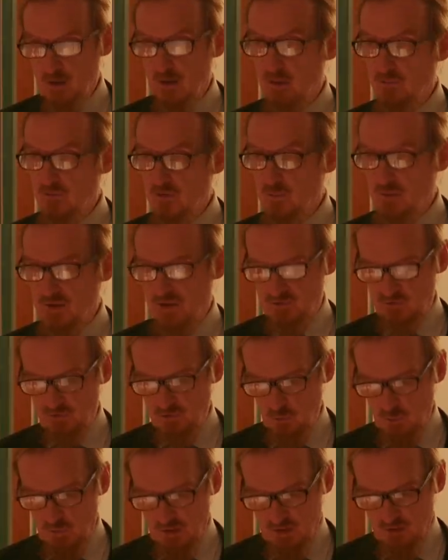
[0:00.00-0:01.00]
As he picks
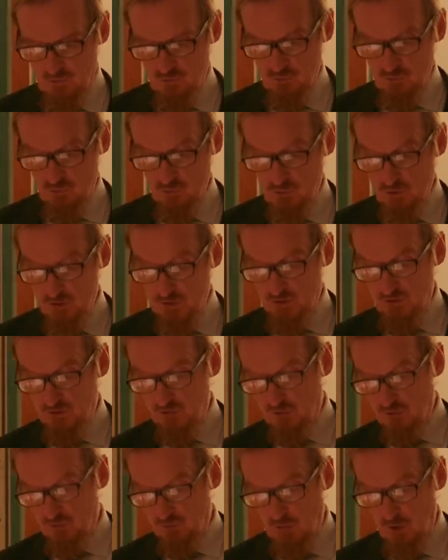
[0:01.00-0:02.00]
his way through the
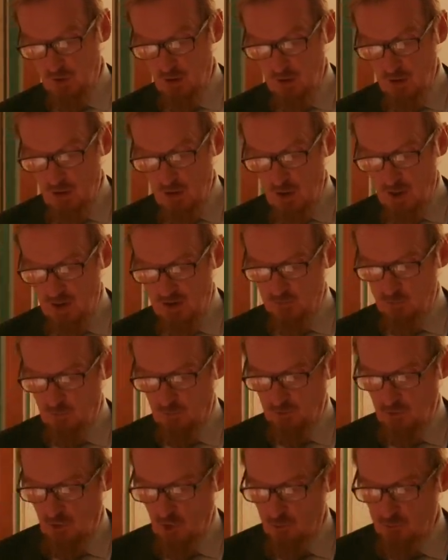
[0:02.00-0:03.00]
ruins of, as
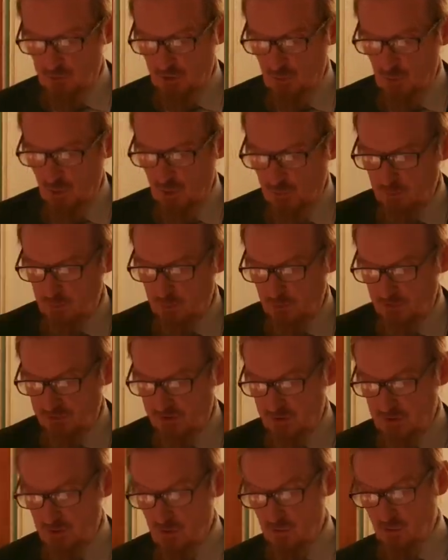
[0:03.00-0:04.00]
Montgomery Watt put
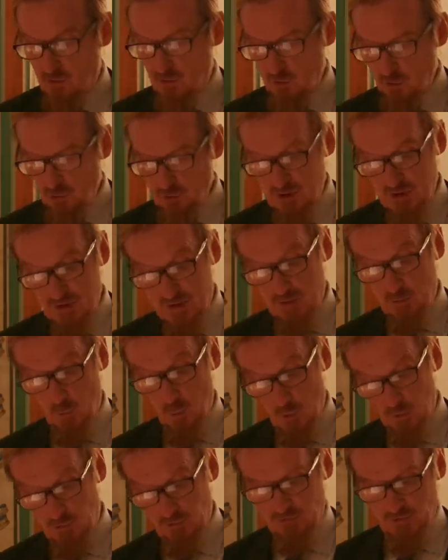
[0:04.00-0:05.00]
it, the glory that
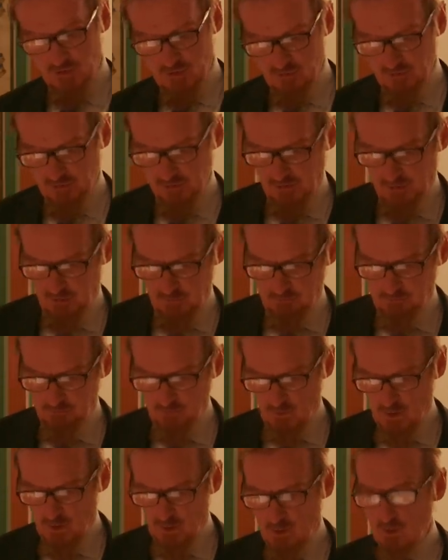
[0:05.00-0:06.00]
was Islam,
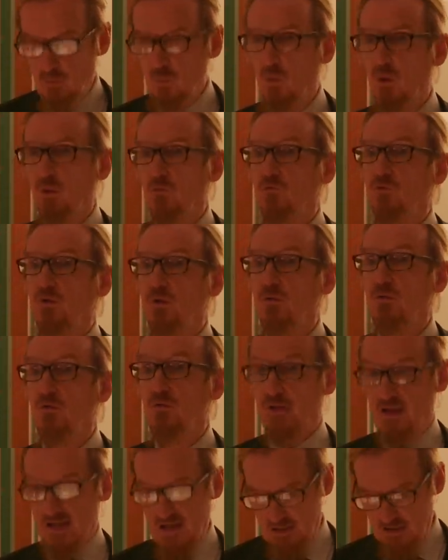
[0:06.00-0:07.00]
what roads
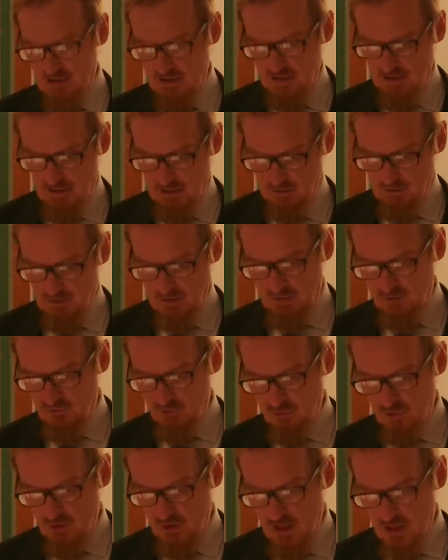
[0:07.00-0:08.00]
can he nowadays
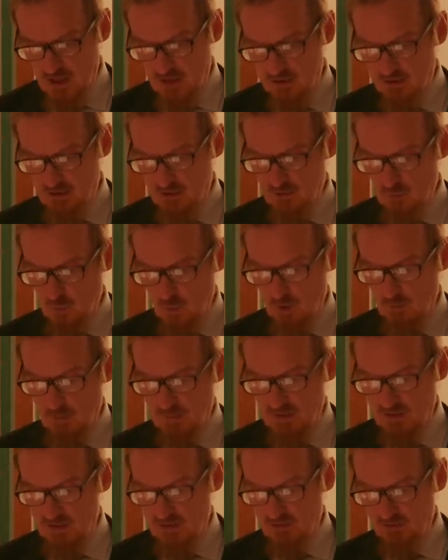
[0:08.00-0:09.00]
tread, and what
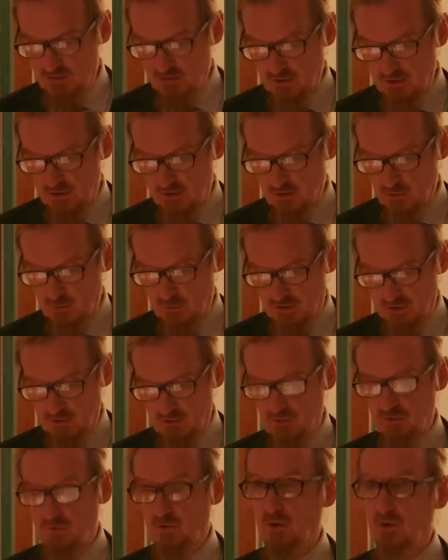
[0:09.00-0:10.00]
may he still expect
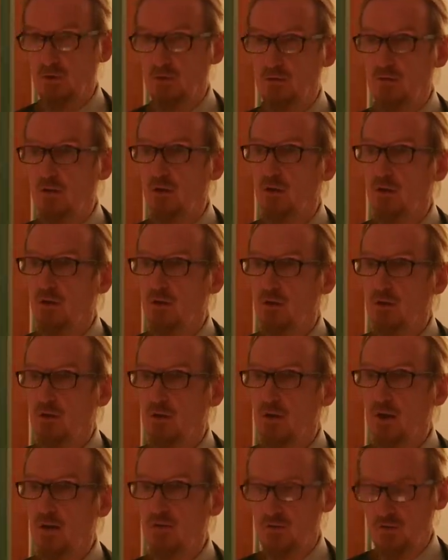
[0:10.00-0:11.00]
to find
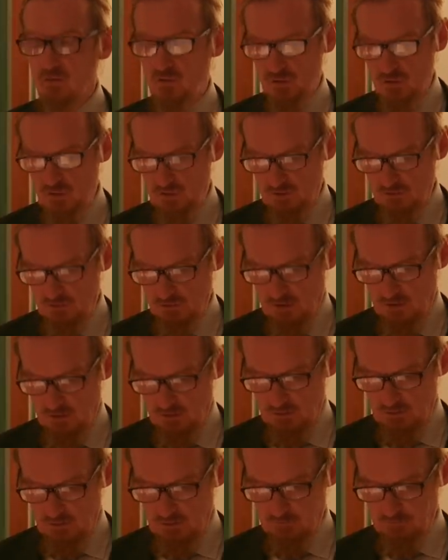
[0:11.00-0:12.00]
at his journey's
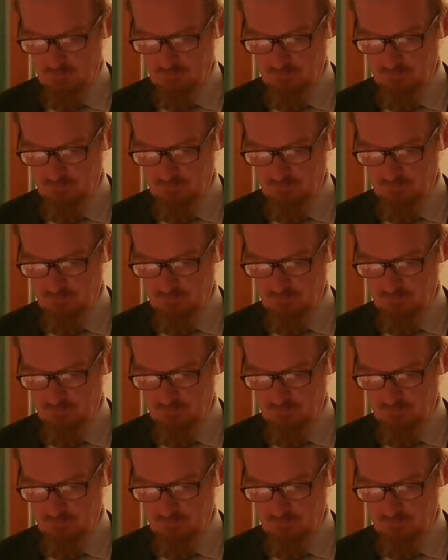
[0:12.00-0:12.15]
end?